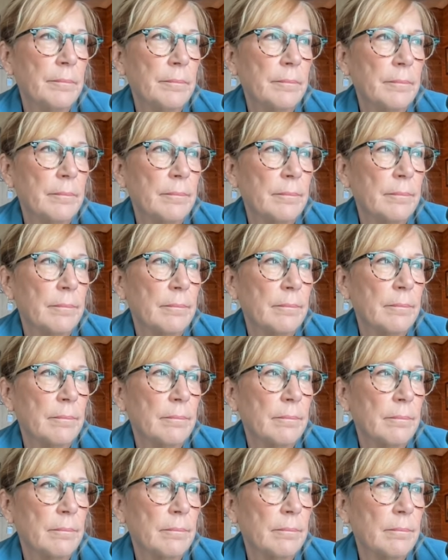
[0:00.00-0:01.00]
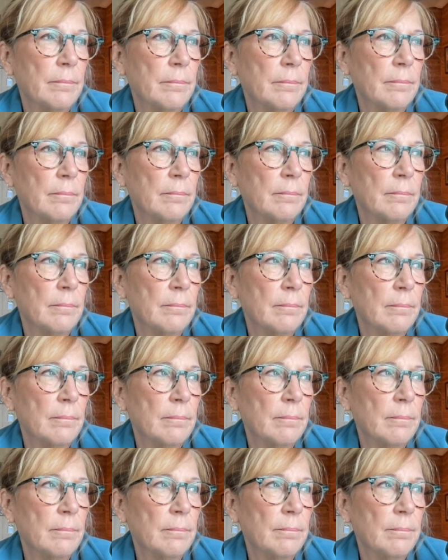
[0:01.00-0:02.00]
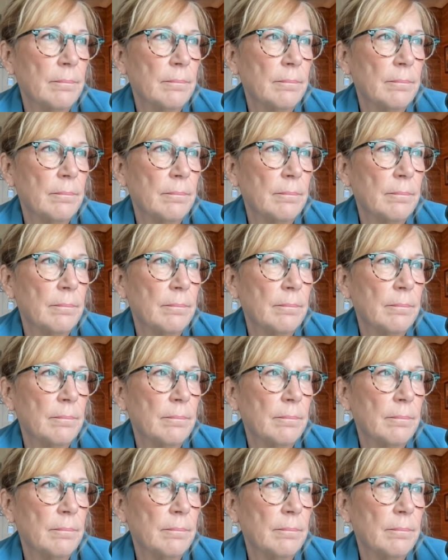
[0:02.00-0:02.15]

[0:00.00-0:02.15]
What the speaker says: [no speech]